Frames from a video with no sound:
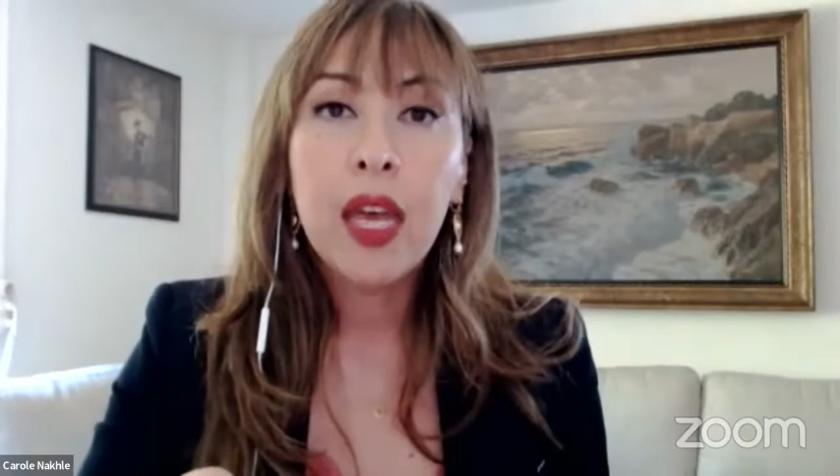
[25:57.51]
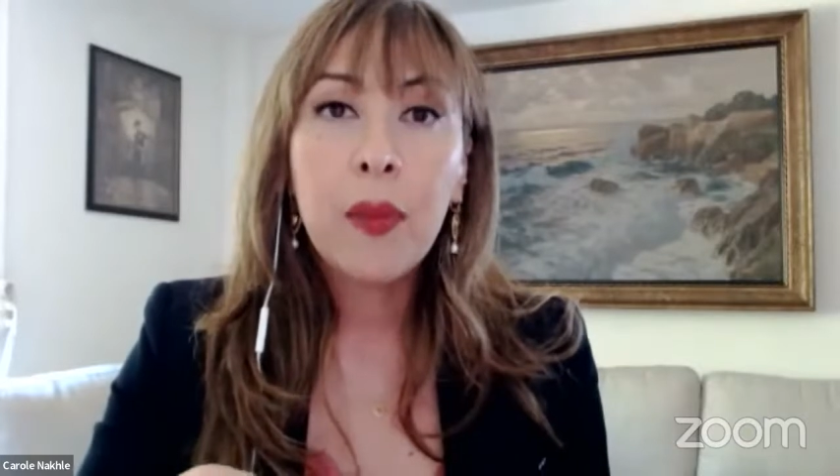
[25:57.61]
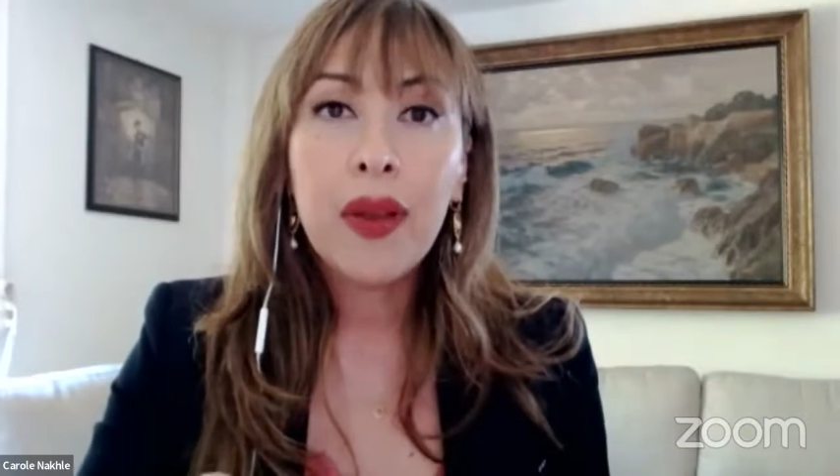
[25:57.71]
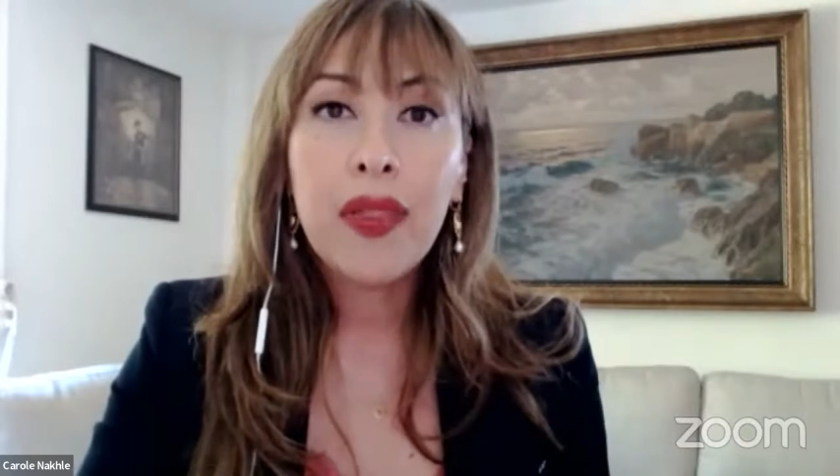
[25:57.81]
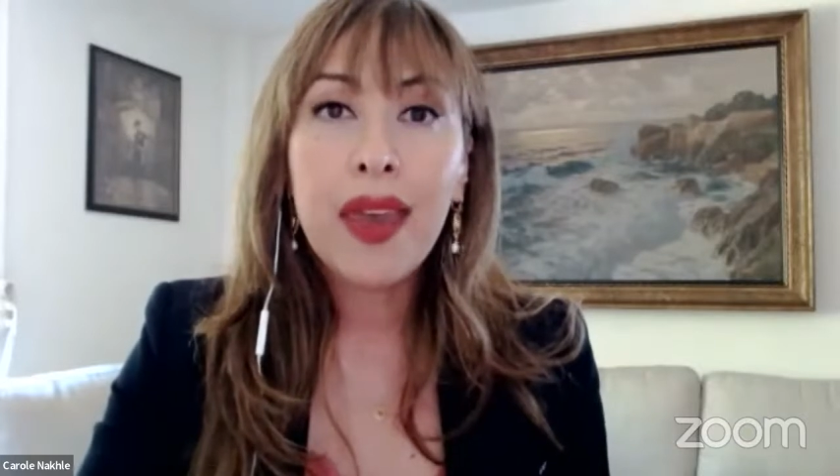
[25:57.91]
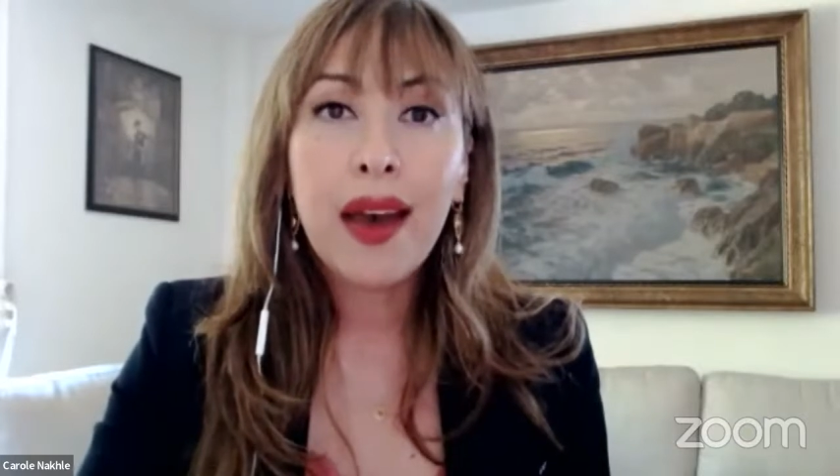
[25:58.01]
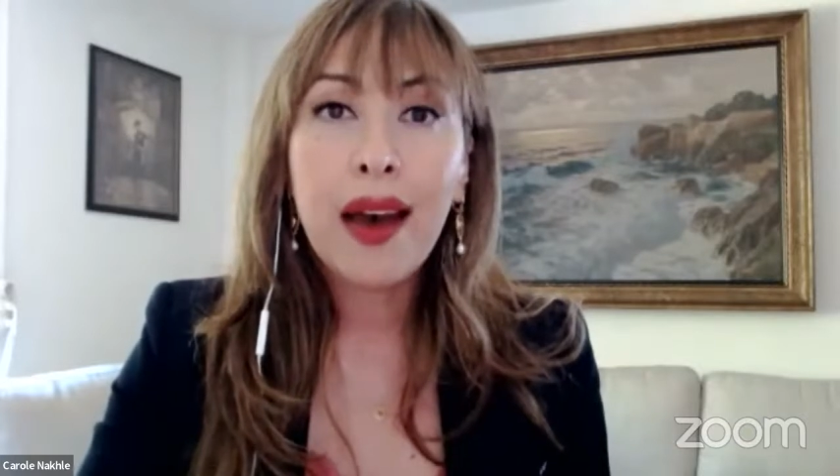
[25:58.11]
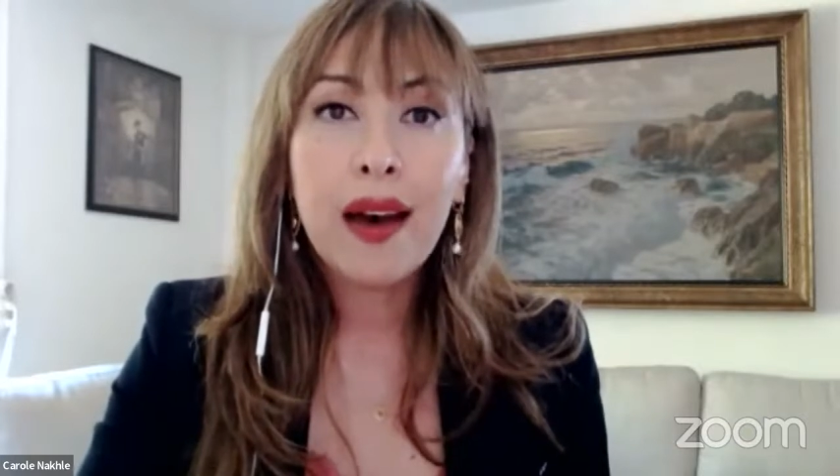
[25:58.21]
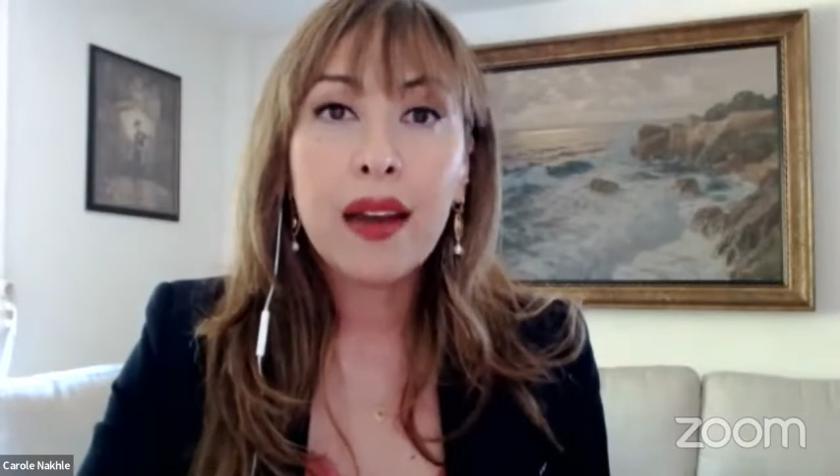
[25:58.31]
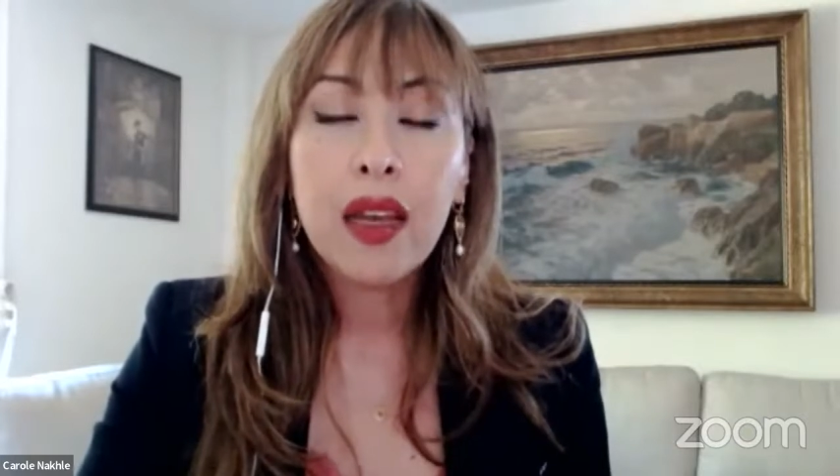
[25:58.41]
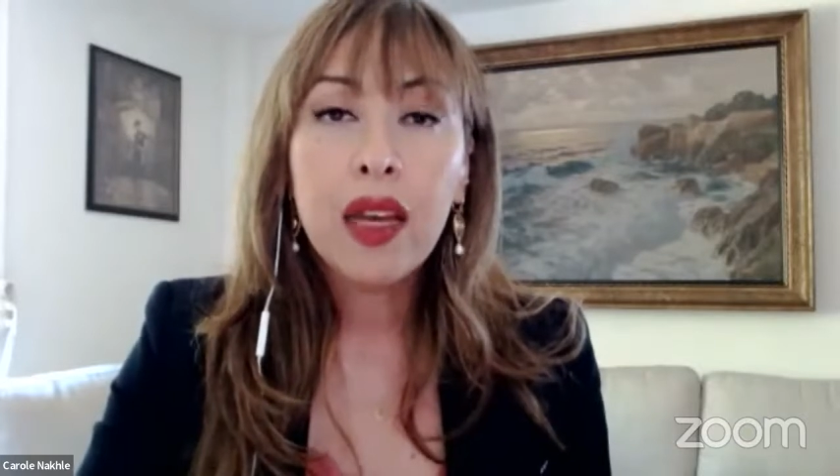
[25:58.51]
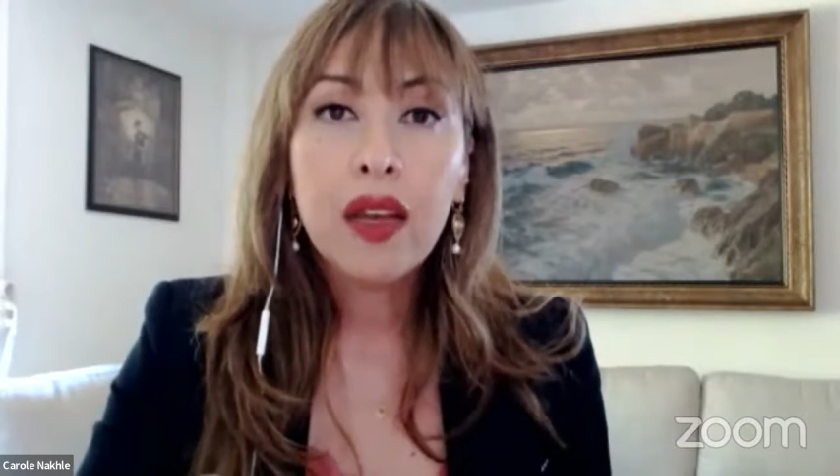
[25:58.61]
but they are